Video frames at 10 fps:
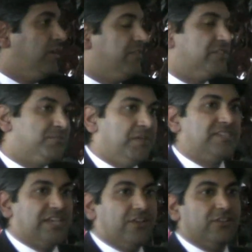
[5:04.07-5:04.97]
This may
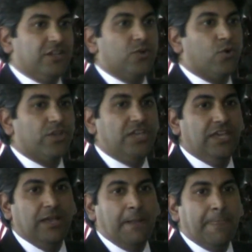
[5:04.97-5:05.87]
sound a little
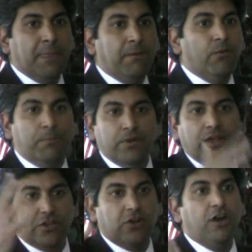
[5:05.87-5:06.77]
quirky, but we put
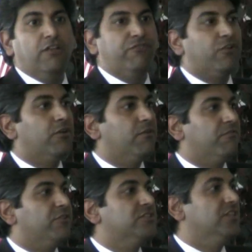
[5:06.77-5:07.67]
out a call
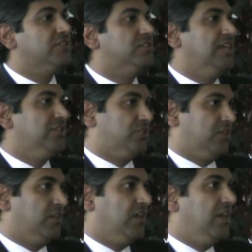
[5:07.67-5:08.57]
for solicitation.
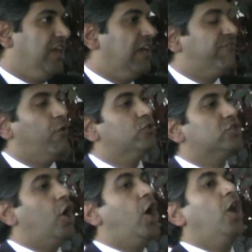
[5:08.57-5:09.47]
And
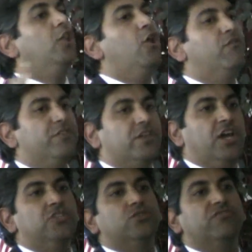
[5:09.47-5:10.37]
folks all over the
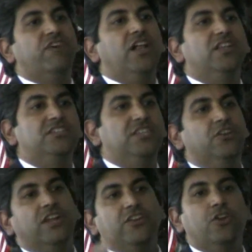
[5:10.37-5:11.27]
country
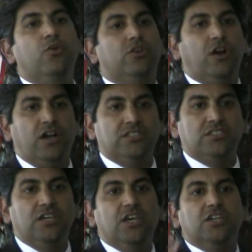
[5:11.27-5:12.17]
volunteered at no
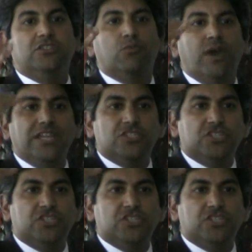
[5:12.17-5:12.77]
cost to write